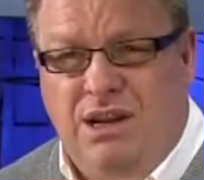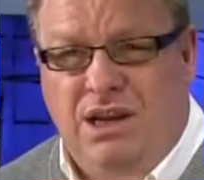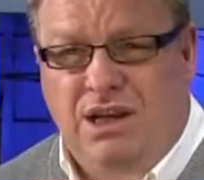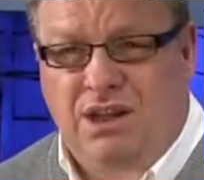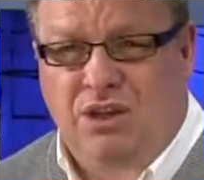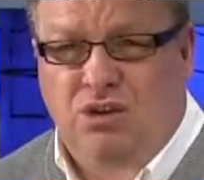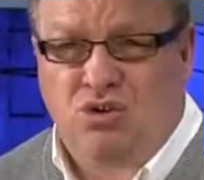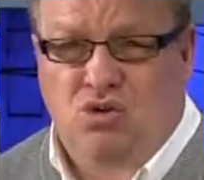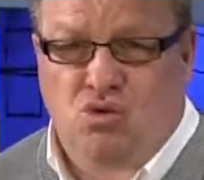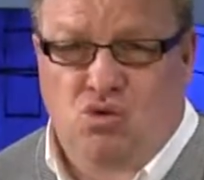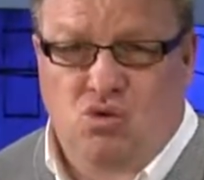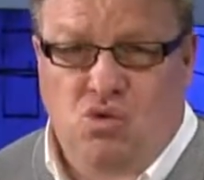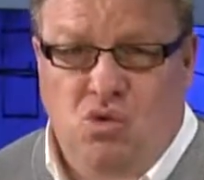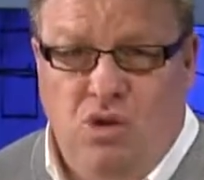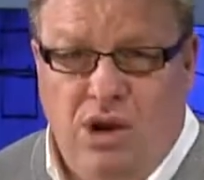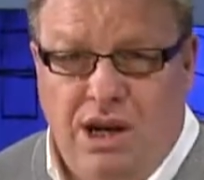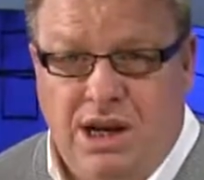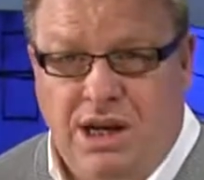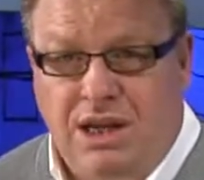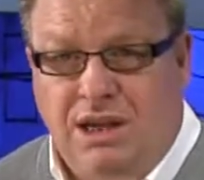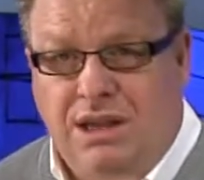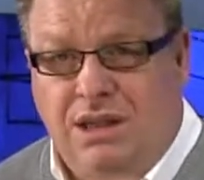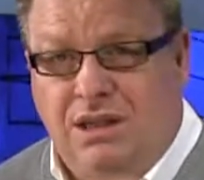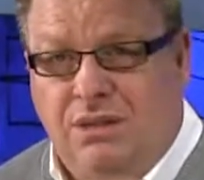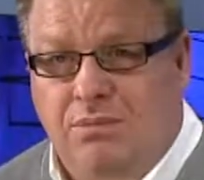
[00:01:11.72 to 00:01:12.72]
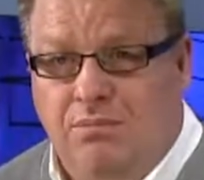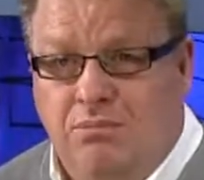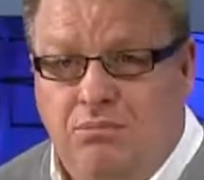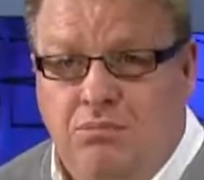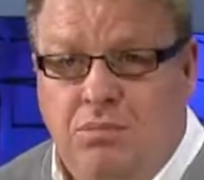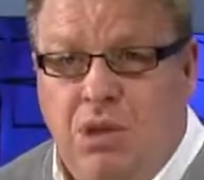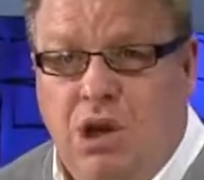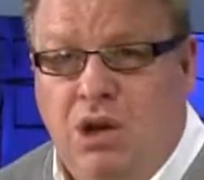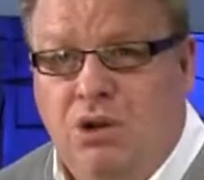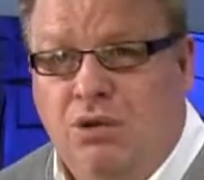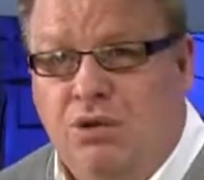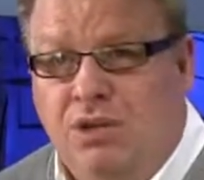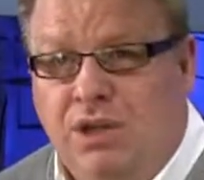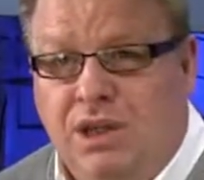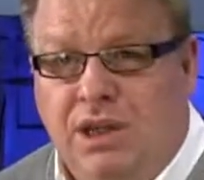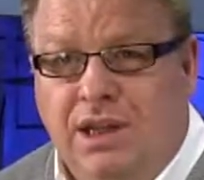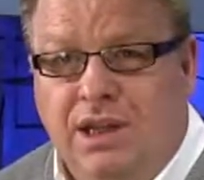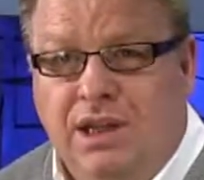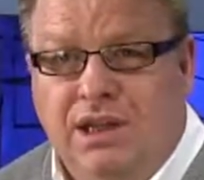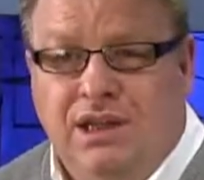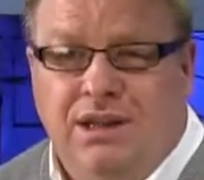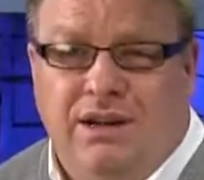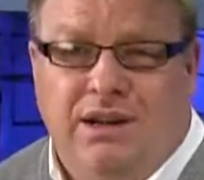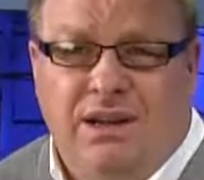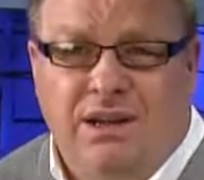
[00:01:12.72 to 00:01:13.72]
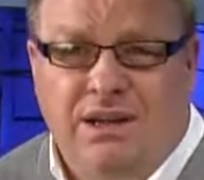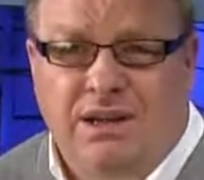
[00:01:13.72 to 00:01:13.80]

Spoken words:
there's some great modes in this. And